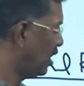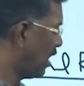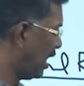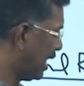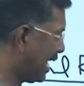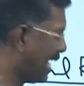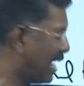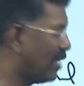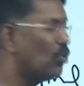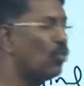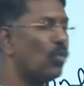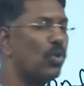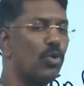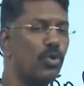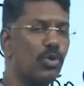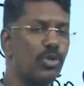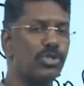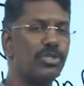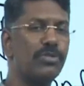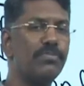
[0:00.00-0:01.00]
and another one
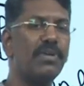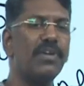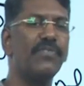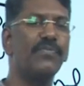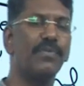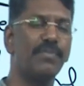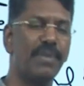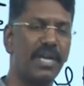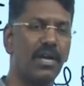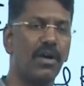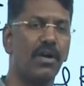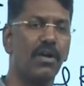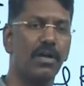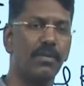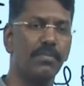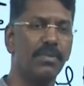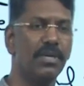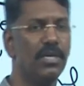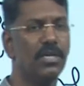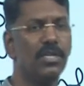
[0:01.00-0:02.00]
question may from
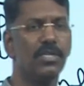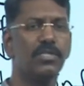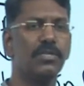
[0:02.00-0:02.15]
economy.